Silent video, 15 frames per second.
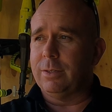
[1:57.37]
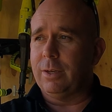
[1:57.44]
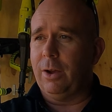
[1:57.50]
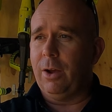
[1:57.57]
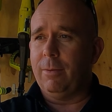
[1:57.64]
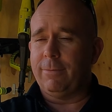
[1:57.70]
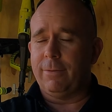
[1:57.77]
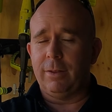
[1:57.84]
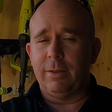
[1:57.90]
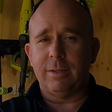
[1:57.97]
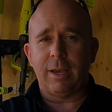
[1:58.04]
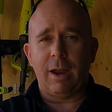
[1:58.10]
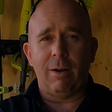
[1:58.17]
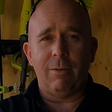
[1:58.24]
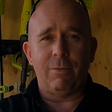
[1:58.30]
so hopefully the
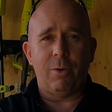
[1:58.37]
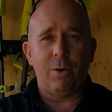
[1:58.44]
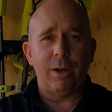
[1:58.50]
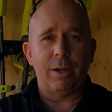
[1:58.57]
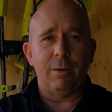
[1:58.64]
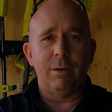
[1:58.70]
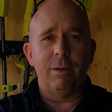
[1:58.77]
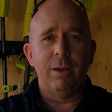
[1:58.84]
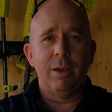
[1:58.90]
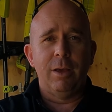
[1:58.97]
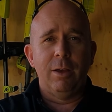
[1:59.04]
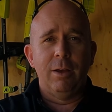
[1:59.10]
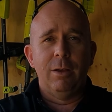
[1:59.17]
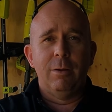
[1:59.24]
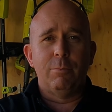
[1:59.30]
scarifier
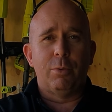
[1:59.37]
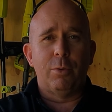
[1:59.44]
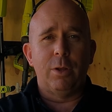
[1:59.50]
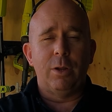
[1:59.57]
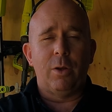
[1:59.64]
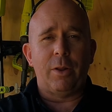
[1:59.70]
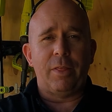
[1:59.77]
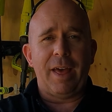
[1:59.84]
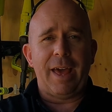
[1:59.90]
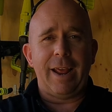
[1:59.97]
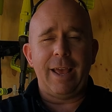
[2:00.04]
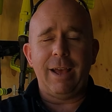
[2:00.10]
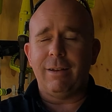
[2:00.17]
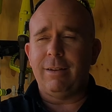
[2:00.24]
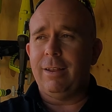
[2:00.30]
can pull a lot of that
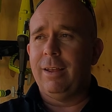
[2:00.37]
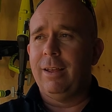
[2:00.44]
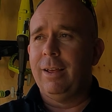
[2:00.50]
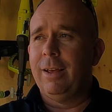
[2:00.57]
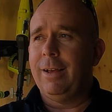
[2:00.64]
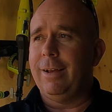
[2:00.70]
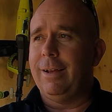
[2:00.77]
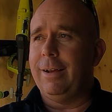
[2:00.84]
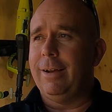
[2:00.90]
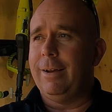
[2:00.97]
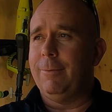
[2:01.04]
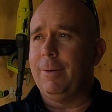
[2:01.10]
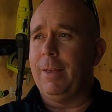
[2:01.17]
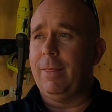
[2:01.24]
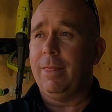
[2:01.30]
out,
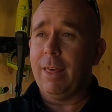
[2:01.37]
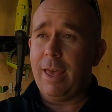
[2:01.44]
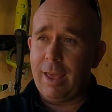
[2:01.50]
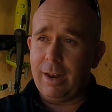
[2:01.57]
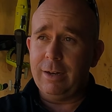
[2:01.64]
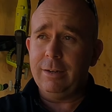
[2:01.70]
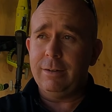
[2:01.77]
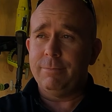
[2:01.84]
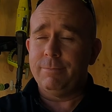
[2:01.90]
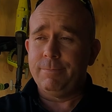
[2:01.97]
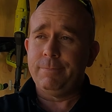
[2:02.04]
and then